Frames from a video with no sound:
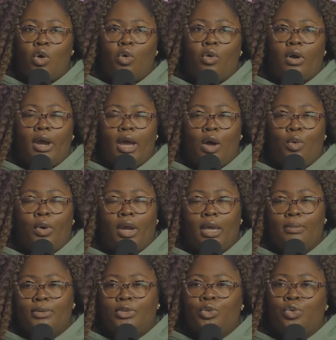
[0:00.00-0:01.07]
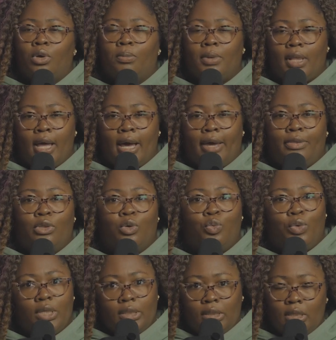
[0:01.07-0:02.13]
or how we're able to apply the
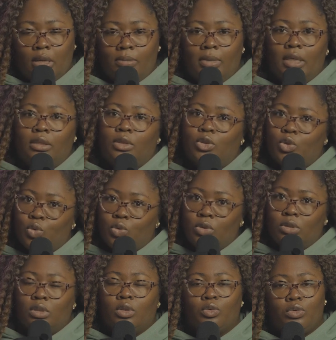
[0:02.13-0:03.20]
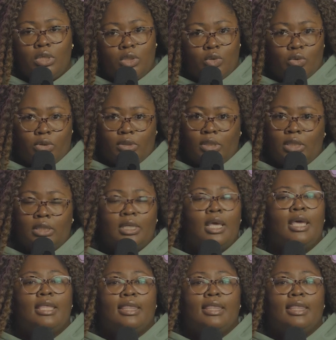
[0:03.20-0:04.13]
wisdom and the tools and the resources